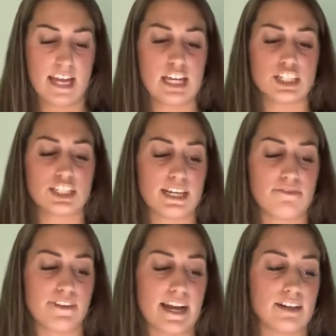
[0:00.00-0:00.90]
She
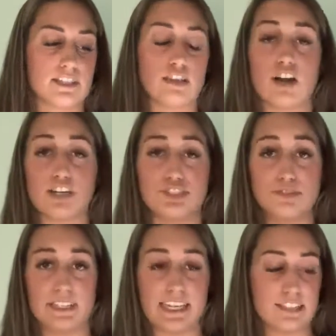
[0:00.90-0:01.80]
had filed a
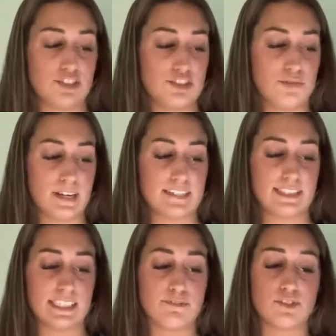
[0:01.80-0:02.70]
lawsuit against
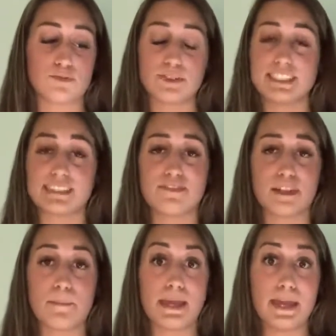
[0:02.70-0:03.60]
UIC for the reason of
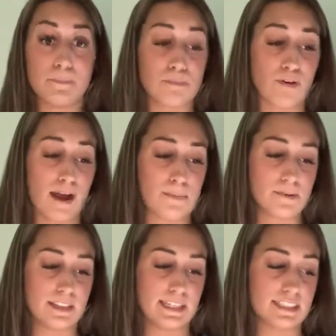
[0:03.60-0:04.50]
them
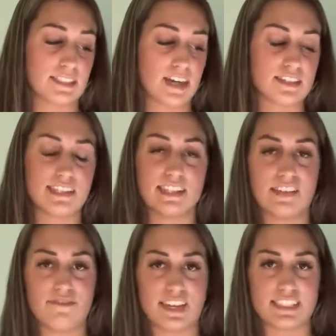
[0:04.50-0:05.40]
improperly discussing the
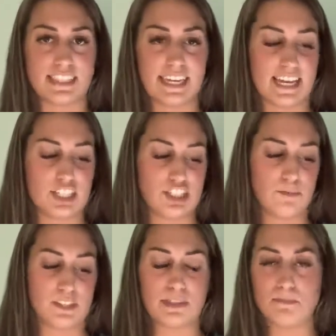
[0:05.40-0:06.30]
investigation
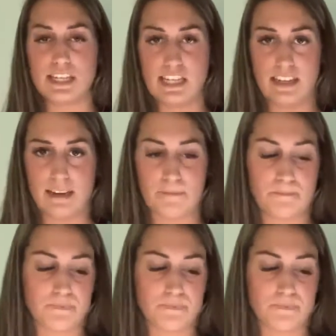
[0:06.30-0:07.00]
with the media.